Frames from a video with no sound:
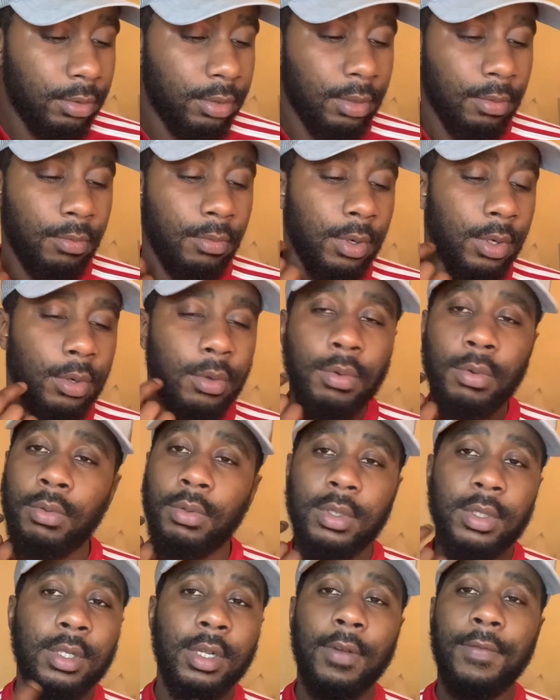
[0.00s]
some really cool
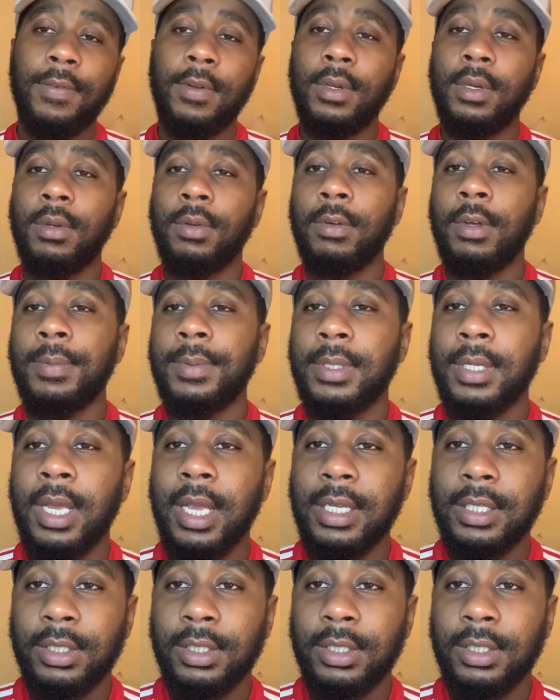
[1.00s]
stuff on the website.